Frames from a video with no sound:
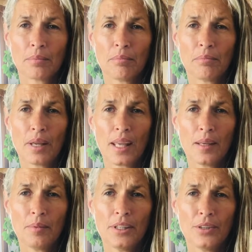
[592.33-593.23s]

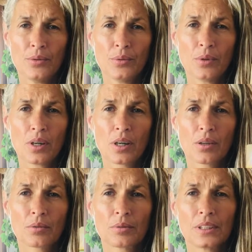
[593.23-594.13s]
maybe you
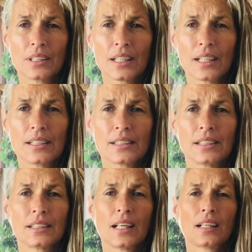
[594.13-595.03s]
are realizing
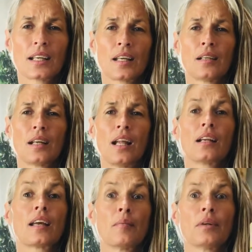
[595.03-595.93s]
an
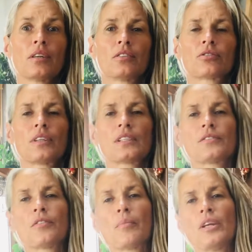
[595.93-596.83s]
alchemical
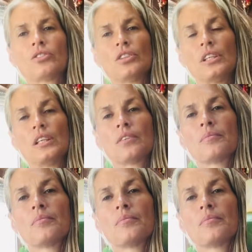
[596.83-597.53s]
transformation here.